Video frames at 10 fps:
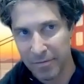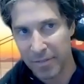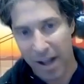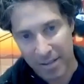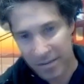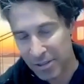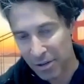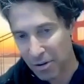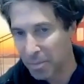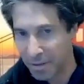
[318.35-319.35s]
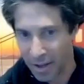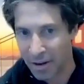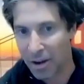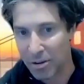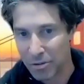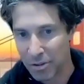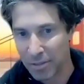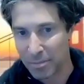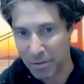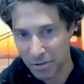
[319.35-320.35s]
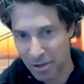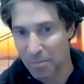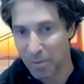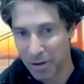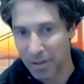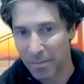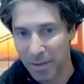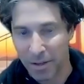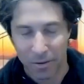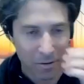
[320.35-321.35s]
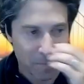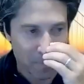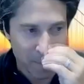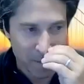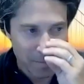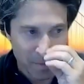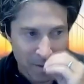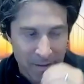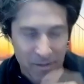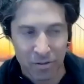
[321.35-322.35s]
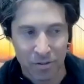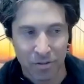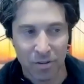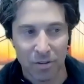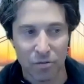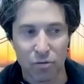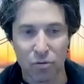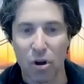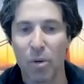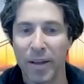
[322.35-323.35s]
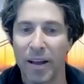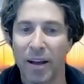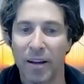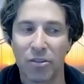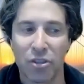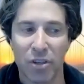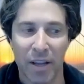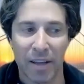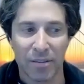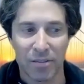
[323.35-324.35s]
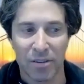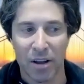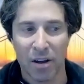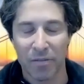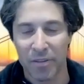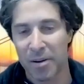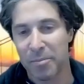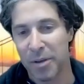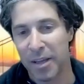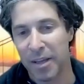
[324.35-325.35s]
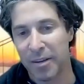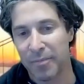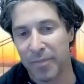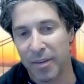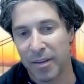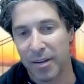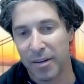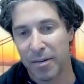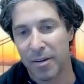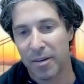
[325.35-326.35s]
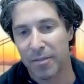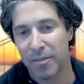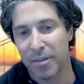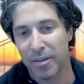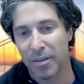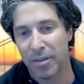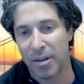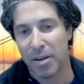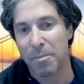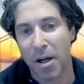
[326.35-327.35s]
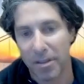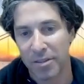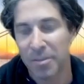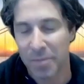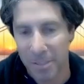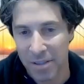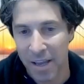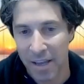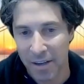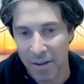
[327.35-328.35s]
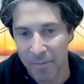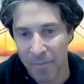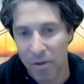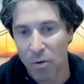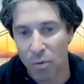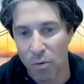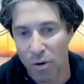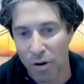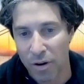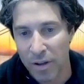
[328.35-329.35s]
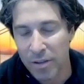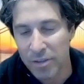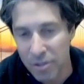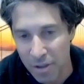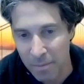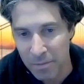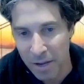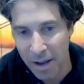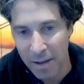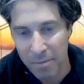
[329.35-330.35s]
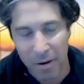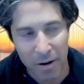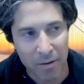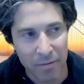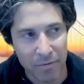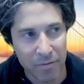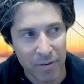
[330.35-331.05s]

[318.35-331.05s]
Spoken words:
not 0, but not 100, but somewhere in the middle, growing chance of there being a policy mistake or some type of